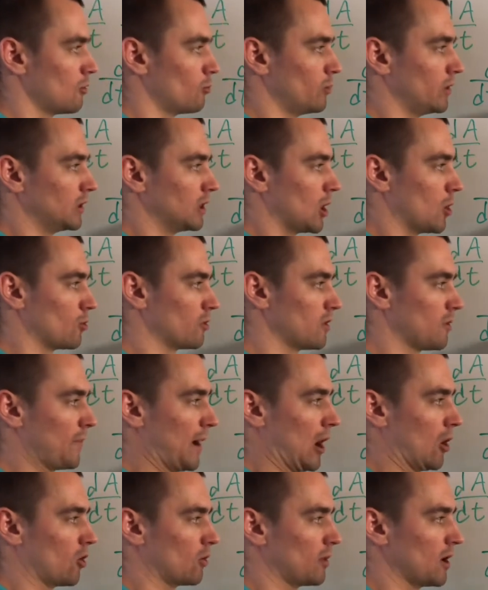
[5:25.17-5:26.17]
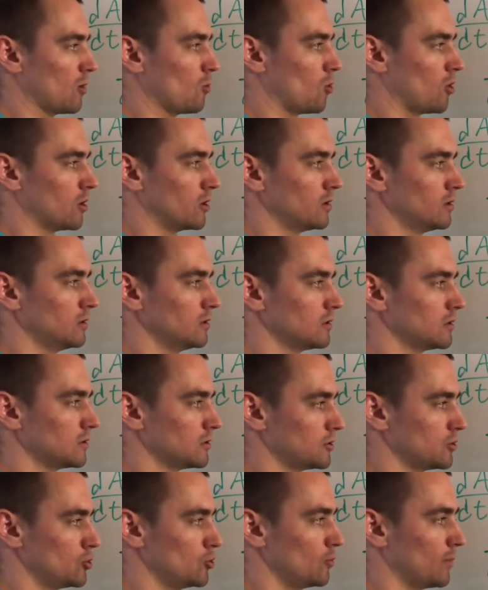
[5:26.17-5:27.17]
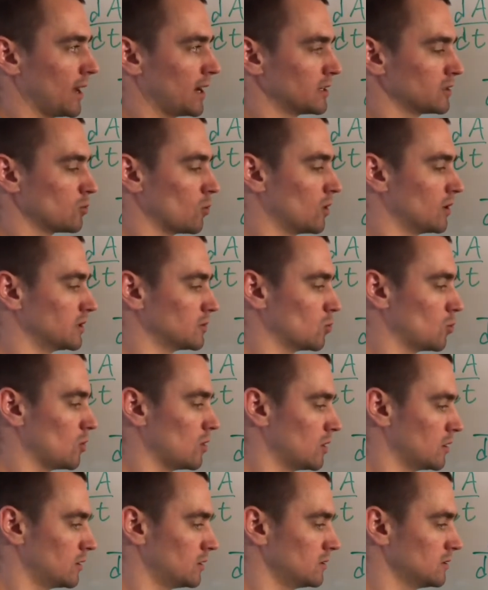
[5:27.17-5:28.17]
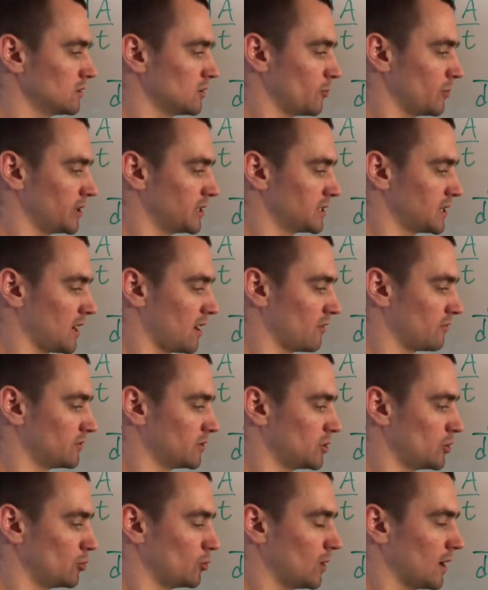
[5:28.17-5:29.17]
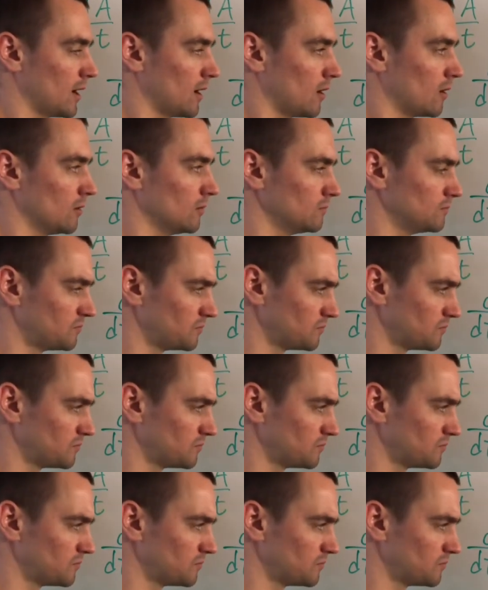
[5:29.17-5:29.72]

We lower the power by one. two minus one is one, so we just have two L.